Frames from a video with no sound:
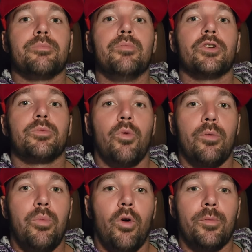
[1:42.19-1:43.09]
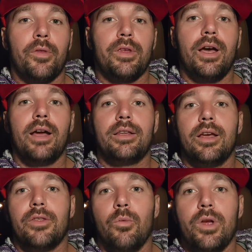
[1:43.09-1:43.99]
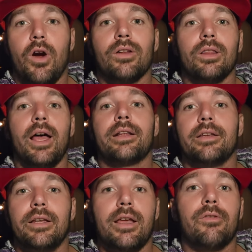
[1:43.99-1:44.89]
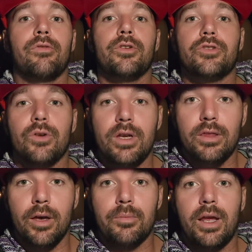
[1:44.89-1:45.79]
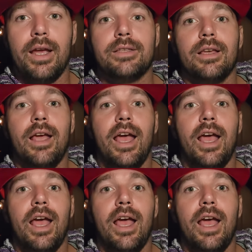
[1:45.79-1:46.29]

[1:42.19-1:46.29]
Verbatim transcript: is much more important about the idea that we are likely to get future ETH updates.